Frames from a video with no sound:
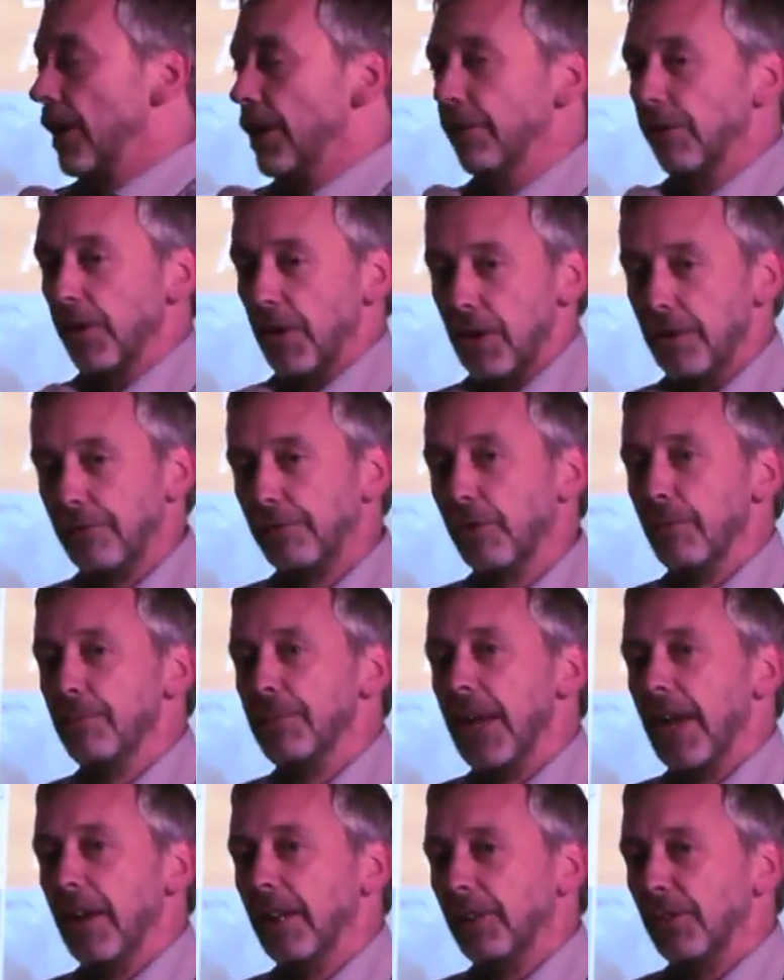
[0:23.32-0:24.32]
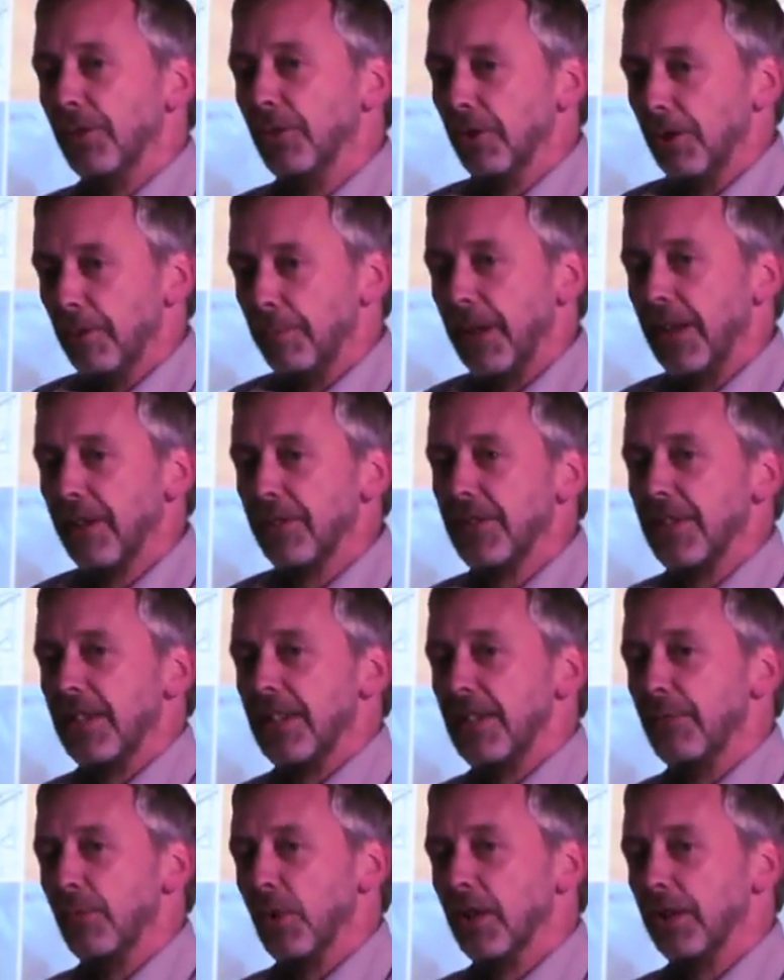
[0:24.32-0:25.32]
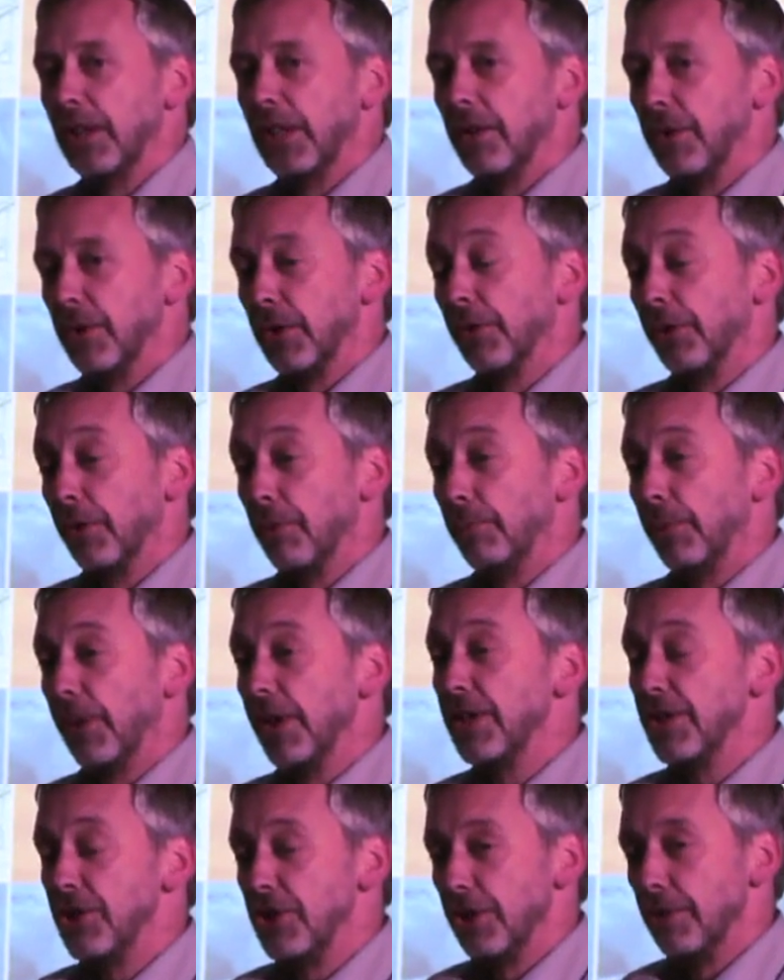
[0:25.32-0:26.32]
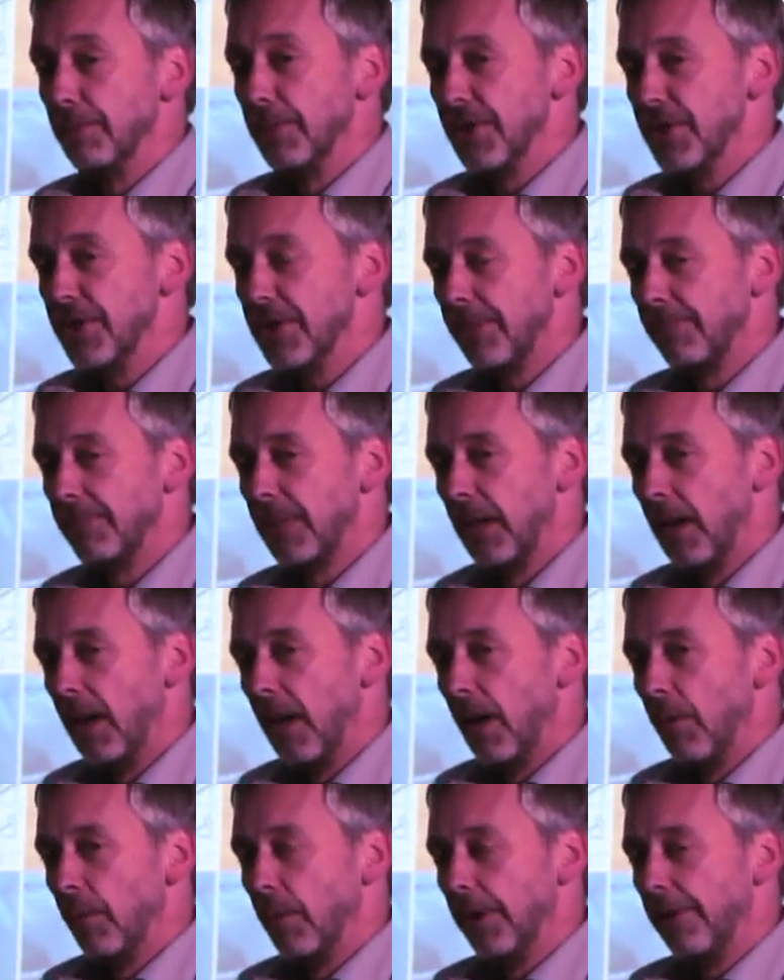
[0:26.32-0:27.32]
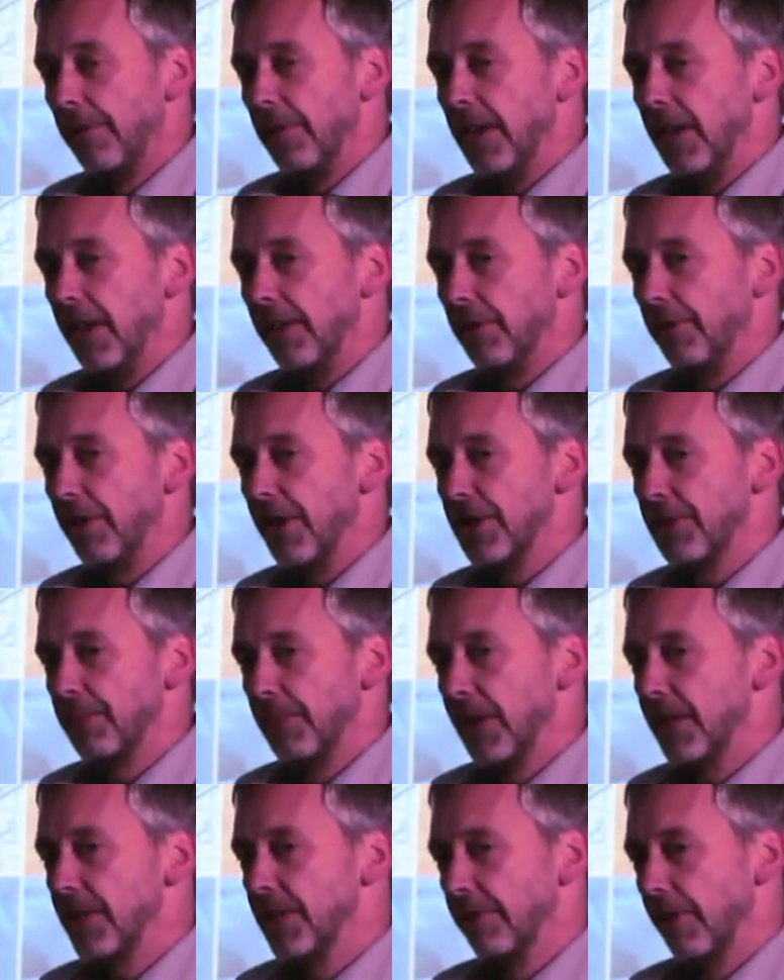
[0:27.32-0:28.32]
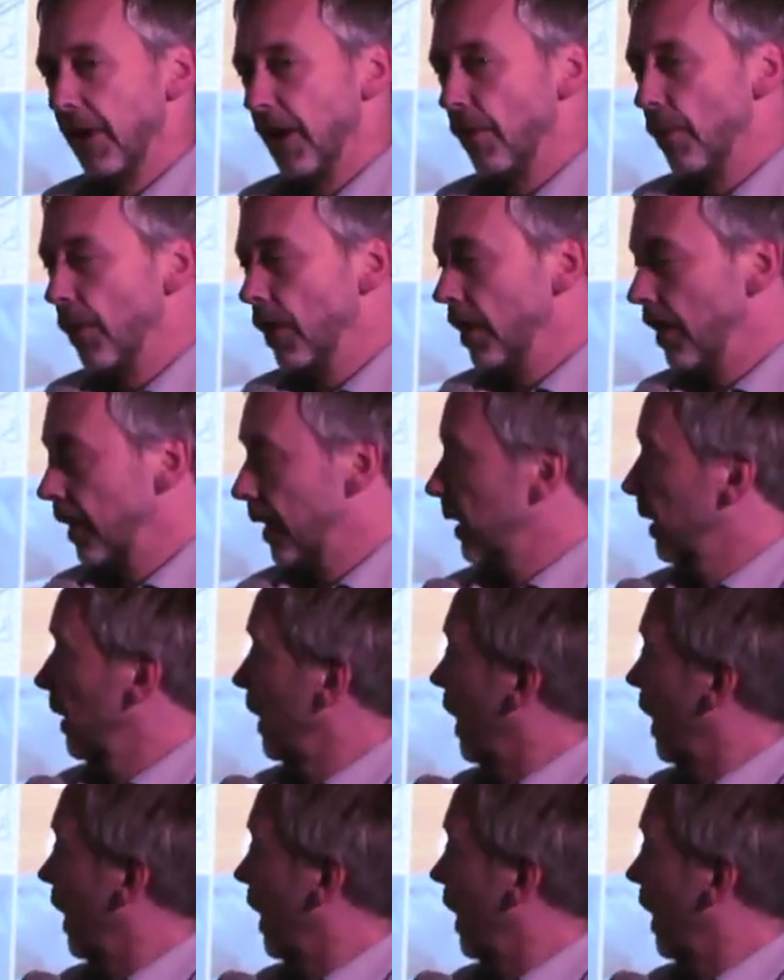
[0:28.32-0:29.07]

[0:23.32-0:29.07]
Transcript: You've heard from Nell all about the work going on brain tumours. One of the other aspects of our work,